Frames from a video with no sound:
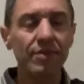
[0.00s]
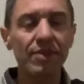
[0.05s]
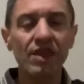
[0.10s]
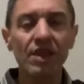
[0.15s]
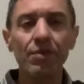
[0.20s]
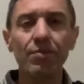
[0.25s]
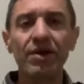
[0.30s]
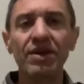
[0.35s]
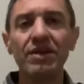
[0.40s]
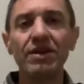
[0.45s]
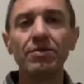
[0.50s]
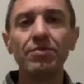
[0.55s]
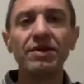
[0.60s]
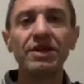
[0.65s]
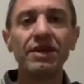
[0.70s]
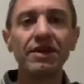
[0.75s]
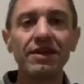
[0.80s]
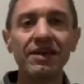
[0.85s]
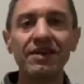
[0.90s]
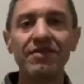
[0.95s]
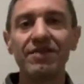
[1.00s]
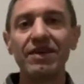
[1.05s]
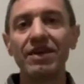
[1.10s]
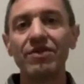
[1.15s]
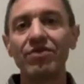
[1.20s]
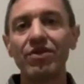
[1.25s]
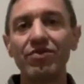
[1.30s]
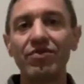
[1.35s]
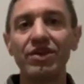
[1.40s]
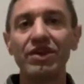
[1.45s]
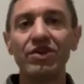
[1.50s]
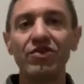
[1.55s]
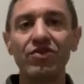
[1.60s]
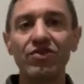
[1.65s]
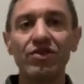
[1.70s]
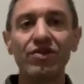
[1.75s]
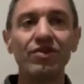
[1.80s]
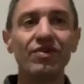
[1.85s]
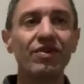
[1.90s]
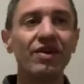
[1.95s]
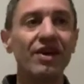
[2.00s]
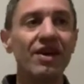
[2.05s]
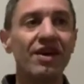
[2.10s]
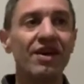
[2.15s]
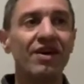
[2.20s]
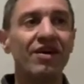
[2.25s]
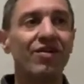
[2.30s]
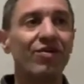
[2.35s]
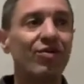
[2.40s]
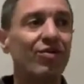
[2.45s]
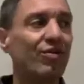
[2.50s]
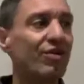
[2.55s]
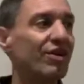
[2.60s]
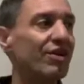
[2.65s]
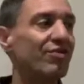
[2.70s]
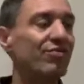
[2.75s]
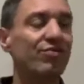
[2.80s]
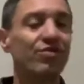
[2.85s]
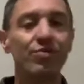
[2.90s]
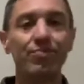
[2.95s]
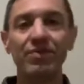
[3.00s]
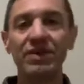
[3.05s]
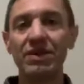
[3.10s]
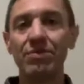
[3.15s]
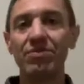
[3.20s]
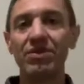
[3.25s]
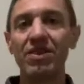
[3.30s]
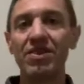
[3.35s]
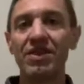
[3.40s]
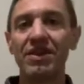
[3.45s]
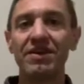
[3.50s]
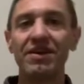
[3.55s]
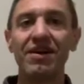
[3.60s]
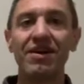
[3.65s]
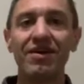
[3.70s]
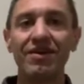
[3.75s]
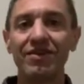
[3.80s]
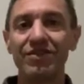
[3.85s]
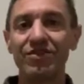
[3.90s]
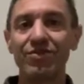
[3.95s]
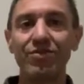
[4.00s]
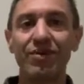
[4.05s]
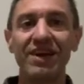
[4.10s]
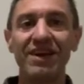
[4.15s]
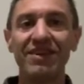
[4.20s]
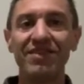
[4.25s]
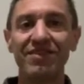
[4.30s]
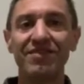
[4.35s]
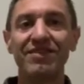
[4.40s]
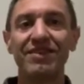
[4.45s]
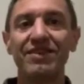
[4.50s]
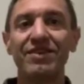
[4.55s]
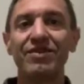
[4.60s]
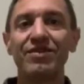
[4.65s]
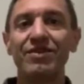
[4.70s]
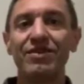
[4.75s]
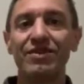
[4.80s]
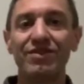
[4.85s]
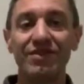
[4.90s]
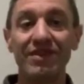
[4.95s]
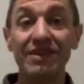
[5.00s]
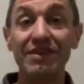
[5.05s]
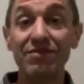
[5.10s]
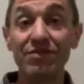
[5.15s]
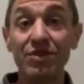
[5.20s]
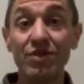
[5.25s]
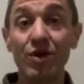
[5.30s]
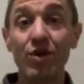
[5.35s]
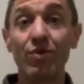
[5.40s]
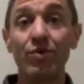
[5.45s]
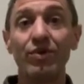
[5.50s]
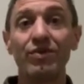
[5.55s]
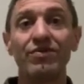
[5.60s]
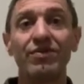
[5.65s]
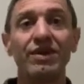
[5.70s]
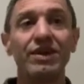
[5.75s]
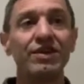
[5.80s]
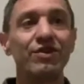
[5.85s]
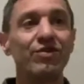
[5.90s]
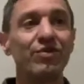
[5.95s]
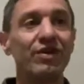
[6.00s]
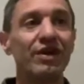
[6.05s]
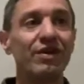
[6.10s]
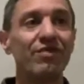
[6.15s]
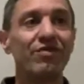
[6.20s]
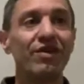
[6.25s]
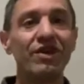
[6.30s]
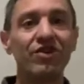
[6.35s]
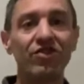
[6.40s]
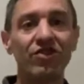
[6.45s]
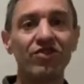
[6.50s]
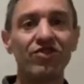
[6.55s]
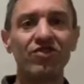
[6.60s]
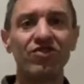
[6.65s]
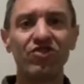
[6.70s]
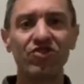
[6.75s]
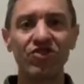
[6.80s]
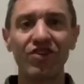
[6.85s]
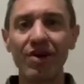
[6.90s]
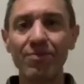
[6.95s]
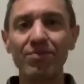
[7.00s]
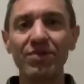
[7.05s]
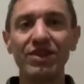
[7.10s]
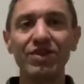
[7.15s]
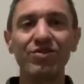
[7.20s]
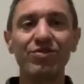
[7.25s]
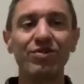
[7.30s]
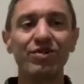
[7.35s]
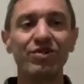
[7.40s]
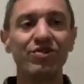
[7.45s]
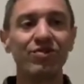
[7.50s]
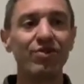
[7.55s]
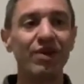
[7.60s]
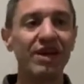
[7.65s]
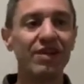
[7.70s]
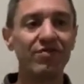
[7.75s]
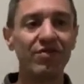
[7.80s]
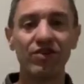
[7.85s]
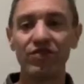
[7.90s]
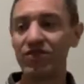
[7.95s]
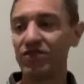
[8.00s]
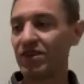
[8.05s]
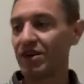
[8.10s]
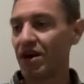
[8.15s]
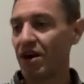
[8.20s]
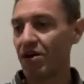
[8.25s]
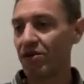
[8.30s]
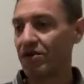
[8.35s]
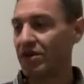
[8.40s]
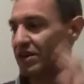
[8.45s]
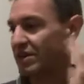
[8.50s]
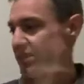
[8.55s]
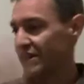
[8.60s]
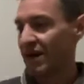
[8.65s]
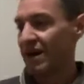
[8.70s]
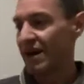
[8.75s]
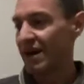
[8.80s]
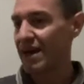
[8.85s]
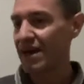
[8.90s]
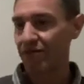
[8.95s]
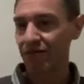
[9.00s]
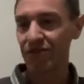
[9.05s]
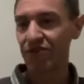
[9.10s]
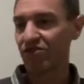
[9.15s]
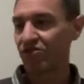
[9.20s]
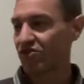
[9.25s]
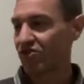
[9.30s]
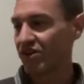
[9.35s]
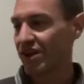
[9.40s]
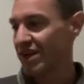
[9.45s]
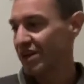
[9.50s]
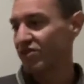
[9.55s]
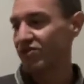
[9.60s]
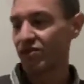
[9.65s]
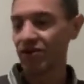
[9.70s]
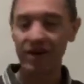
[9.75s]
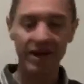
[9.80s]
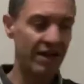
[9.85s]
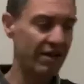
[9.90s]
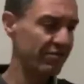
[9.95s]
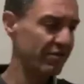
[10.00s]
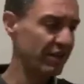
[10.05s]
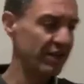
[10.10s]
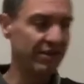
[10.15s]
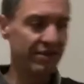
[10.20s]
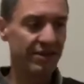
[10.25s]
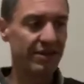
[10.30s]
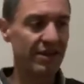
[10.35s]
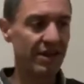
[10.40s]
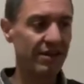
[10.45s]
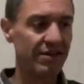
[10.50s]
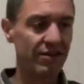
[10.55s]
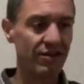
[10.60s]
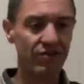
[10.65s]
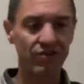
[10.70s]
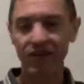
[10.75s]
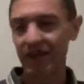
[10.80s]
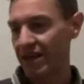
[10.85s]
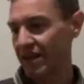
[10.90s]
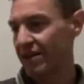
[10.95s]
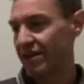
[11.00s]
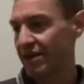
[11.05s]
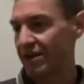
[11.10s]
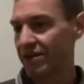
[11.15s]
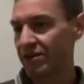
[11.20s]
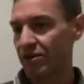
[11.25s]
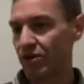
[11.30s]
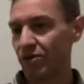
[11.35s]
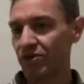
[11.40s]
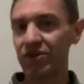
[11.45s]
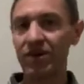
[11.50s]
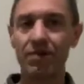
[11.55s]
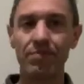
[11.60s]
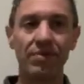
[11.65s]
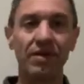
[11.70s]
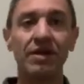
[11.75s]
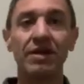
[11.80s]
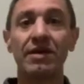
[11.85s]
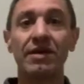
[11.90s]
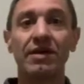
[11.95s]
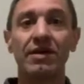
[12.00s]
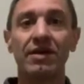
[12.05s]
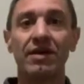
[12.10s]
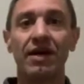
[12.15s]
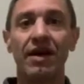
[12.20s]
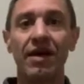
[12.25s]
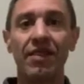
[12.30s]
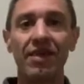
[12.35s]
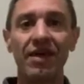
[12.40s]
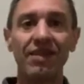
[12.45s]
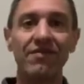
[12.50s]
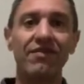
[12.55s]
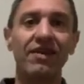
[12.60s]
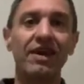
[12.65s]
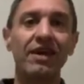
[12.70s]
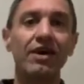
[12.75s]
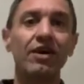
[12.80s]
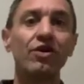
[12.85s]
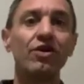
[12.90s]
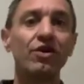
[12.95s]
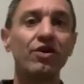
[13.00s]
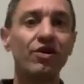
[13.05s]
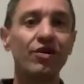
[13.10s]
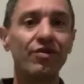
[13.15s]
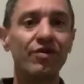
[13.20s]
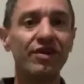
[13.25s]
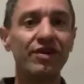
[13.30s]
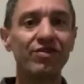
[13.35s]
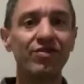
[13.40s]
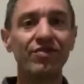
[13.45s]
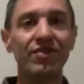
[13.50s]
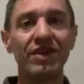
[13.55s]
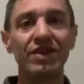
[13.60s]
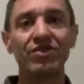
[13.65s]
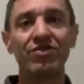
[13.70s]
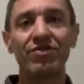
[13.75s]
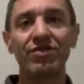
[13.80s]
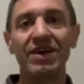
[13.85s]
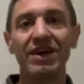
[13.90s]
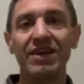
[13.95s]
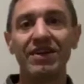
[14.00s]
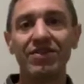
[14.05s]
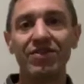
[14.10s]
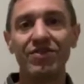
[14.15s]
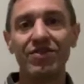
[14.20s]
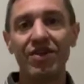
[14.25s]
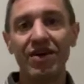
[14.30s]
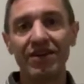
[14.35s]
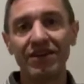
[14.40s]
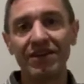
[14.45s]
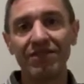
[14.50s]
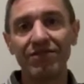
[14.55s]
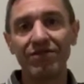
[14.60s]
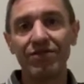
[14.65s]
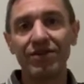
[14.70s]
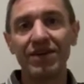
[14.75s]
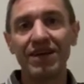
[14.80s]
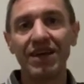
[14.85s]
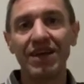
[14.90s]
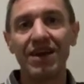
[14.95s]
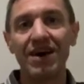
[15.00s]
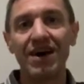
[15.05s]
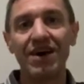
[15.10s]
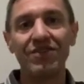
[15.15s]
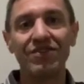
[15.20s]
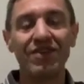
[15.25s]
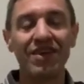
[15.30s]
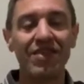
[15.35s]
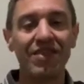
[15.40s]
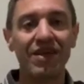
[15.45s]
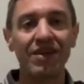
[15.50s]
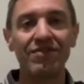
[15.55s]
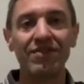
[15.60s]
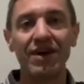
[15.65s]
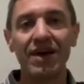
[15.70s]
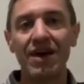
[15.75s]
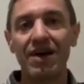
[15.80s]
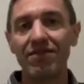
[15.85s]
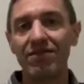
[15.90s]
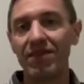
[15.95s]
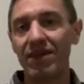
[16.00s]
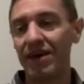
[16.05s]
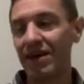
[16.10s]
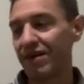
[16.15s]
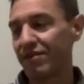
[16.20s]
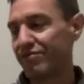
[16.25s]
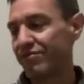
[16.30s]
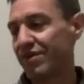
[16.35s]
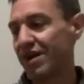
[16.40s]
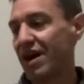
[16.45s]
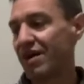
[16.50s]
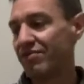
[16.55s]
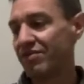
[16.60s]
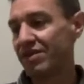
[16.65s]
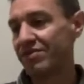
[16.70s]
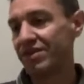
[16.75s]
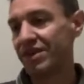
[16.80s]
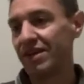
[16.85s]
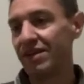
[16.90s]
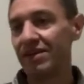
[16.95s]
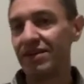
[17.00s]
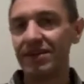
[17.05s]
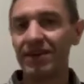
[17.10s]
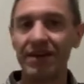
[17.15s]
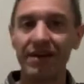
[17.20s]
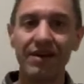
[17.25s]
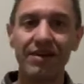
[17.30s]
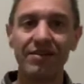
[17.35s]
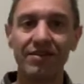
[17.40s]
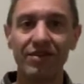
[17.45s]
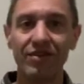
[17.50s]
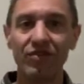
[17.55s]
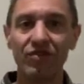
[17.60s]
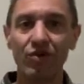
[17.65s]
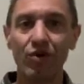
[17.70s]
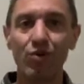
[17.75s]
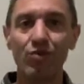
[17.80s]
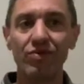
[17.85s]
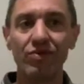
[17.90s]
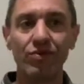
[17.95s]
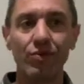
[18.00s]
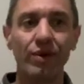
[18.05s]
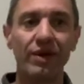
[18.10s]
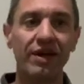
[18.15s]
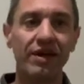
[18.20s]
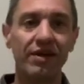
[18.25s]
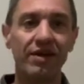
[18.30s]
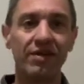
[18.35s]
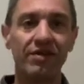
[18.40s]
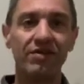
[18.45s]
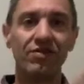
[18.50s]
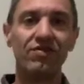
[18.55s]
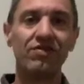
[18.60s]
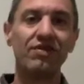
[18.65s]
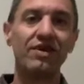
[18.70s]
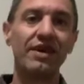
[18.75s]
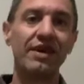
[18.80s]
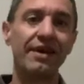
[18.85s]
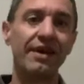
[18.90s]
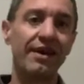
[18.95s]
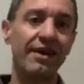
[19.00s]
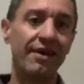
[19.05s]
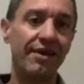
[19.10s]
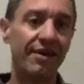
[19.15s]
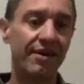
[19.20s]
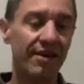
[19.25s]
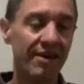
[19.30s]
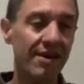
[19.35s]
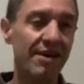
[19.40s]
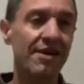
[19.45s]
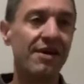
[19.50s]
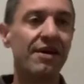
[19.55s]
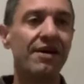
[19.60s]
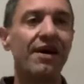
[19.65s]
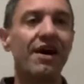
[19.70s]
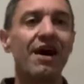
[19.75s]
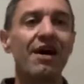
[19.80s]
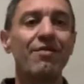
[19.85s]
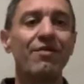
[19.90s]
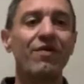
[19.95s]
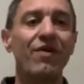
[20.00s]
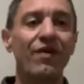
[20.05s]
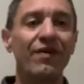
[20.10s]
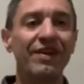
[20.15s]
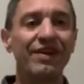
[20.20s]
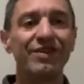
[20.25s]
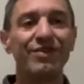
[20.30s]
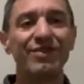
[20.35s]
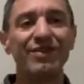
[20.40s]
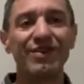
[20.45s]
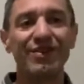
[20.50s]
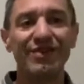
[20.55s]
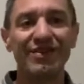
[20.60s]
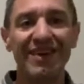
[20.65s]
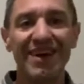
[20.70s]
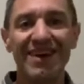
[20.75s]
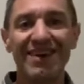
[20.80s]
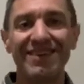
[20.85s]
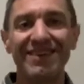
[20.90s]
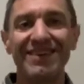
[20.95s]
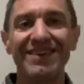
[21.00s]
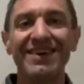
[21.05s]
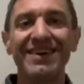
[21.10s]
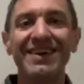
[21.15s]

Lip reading: But in the beginning, when everything is new, or for people that aren't trained or that don't even know what they are doing, they just jump into a trade, they see, oh, I have a change or I have an indicator saying it goes up. And then they go into that trade not even realizing that they have like 5 other indicators overweighing it and saying, hey, I'm going to go down.